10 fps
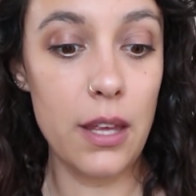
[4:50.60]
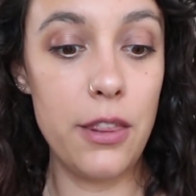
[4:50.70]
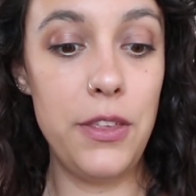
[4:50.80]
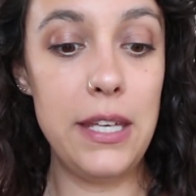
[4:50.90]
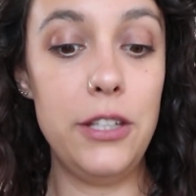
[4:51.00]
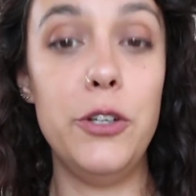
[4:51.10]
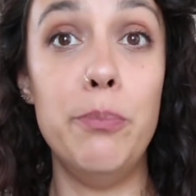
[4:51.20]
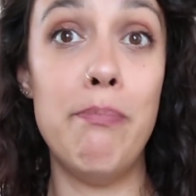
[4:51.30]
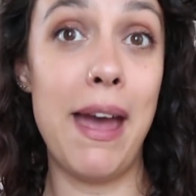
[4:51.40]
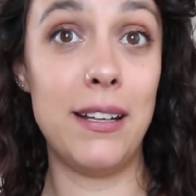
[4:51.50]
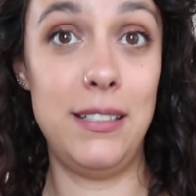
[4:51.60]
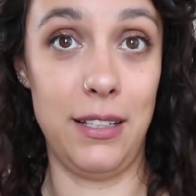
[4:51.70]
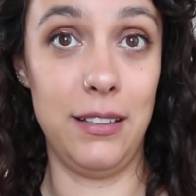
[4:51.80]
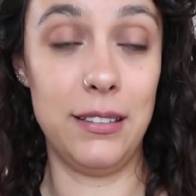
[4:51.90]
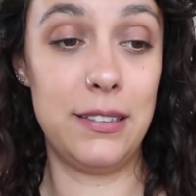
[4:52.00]
the
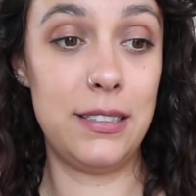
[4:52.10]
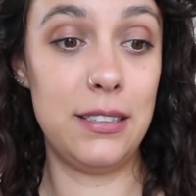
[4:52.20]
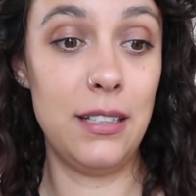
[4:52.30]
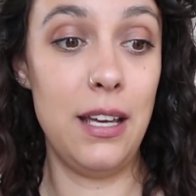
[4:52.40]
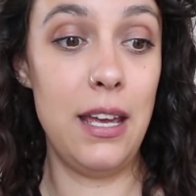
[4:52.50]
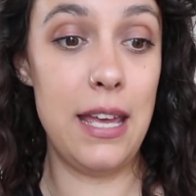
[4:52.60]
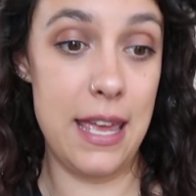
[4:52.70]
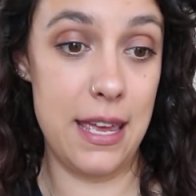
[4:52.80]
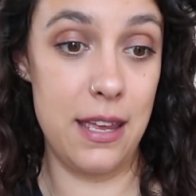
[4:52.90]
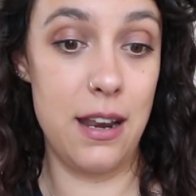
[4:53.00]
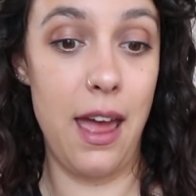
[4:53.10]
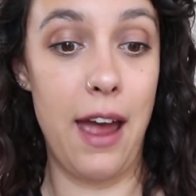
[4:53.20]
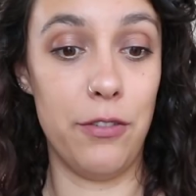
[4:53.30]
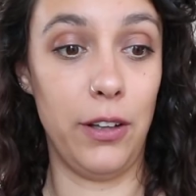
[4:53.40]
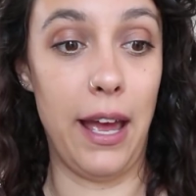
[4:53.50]
humectants in
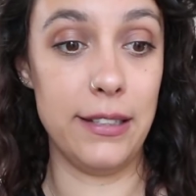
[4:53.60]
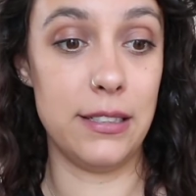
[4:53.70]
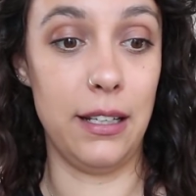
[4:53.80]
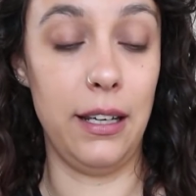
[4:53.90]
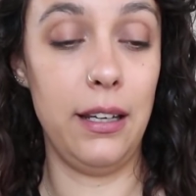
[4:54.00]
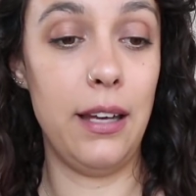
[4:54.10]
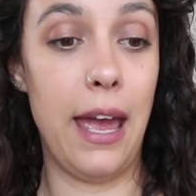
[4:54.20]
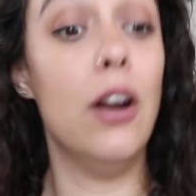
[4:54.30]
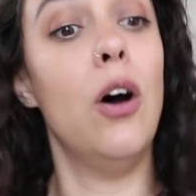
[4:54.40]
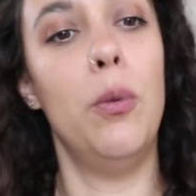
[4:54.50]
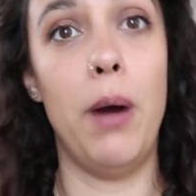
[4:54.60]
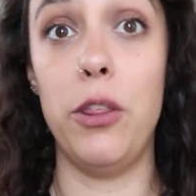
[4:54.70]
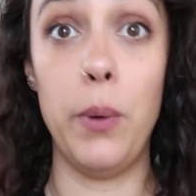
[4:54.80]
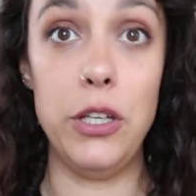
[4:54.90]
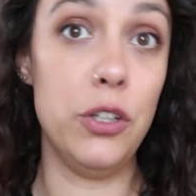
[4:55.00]
Everlasting, and oh, by
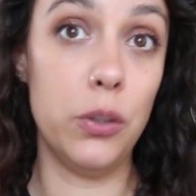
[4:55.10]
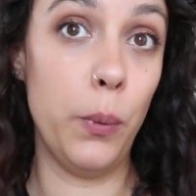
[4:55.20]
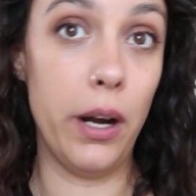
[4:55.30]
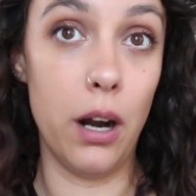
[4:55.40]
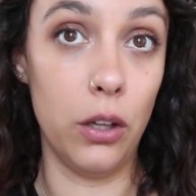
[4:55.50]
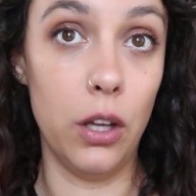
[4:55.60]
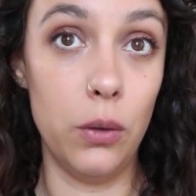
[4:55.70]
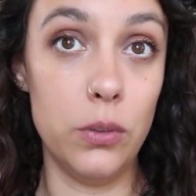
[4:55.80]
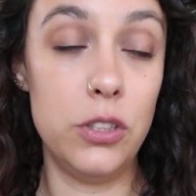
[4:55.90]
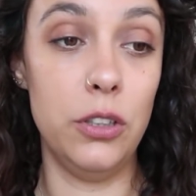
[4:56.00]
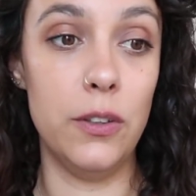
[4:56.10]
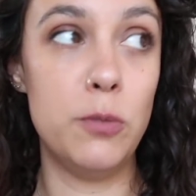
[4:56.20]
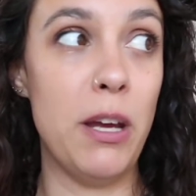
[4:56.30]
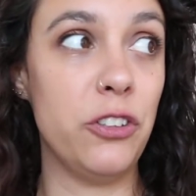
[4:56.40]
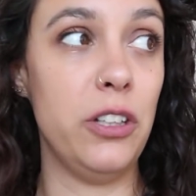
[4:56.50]
the way, you can wear it alone too,
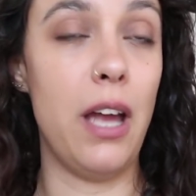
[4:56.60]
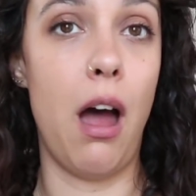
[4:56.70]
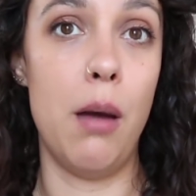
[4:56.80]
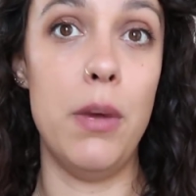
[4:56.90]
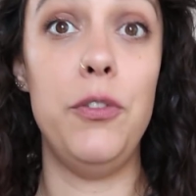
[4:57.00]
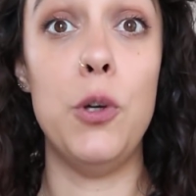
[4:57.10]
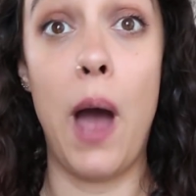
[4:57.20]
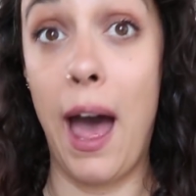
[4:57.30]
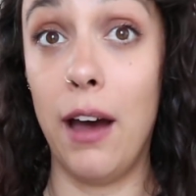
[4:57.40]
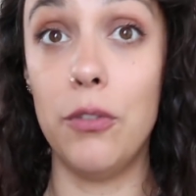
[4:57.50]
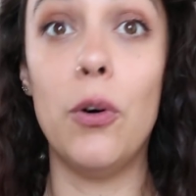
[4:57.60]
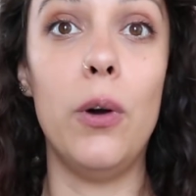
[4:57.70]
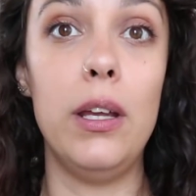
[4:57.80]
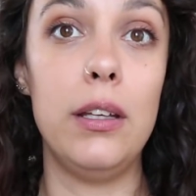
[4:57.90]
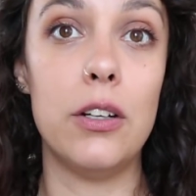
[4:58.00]
especially if you have
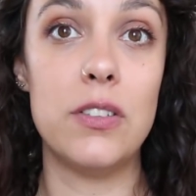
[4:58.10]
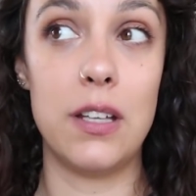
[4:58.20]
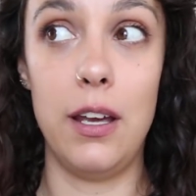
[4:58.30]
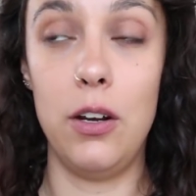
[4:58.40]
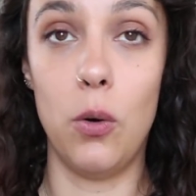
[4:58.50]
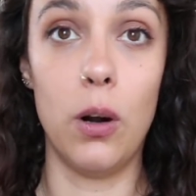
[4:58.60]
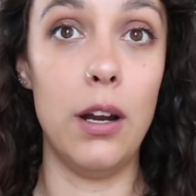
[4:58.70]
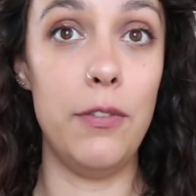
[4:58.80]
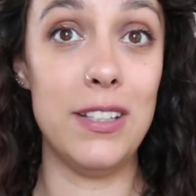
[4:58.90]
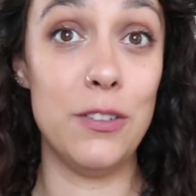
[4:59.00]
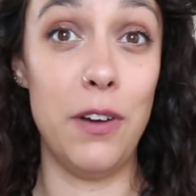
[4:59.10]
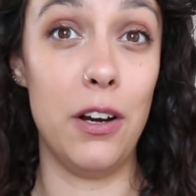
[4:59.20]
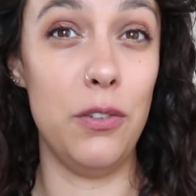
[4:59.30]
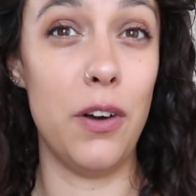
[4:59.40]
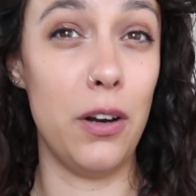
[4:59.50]
oilier skin or if it's
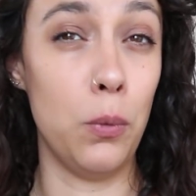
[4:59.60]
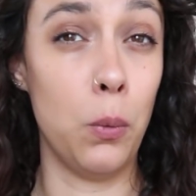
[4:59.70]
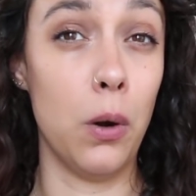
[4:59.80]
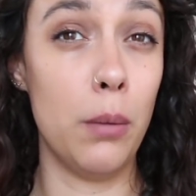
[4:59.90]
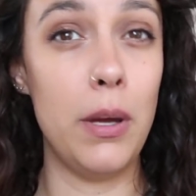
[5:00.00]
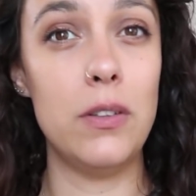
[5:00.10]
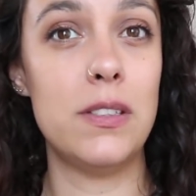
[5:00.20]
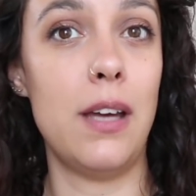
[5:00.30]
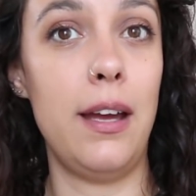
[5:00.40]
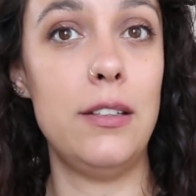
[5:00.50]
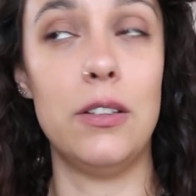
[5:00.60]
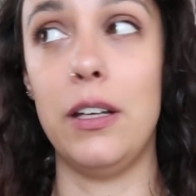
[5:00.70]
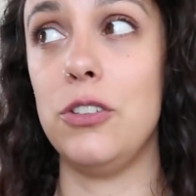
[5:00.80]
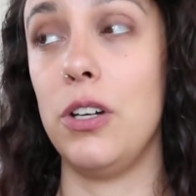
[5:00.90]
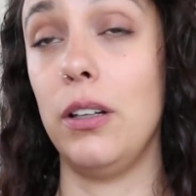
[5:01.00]
very, very warm outside, so
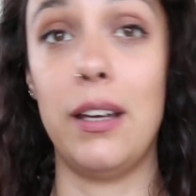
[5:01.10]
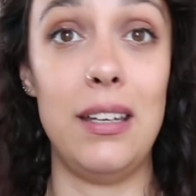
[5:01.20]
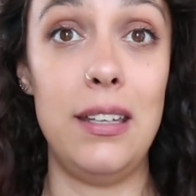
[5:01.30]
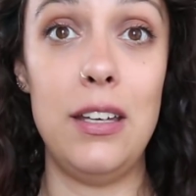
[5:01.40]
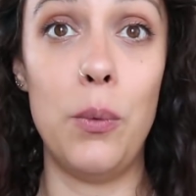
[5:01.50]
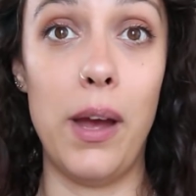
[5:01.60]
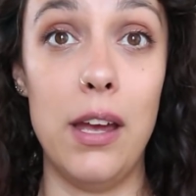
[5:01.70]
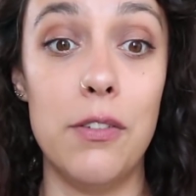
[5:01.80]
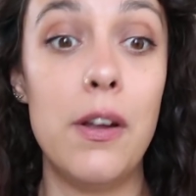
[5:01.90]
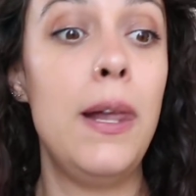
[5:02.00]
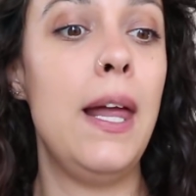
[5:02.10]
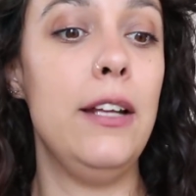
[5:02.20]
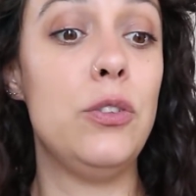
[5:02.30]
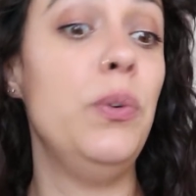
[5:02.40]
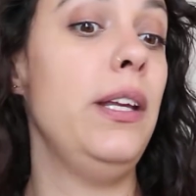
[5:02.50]
like during like a heat wave,
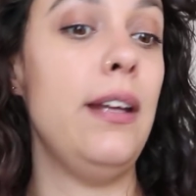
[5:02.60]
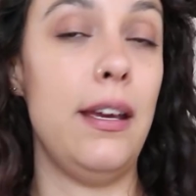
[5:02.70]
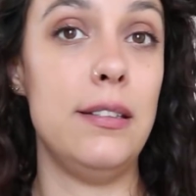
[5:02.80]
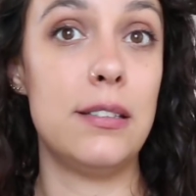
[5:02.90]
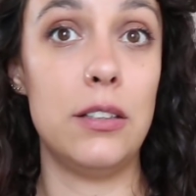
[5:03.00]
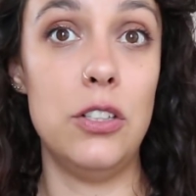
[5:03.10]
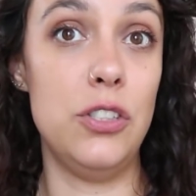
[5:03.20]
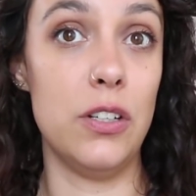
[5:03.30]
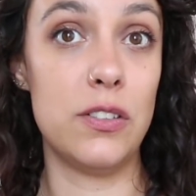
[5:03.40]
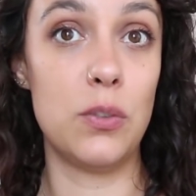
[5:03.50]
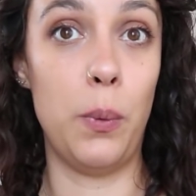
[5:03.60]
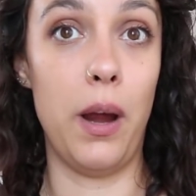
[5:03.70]
it's really nice to just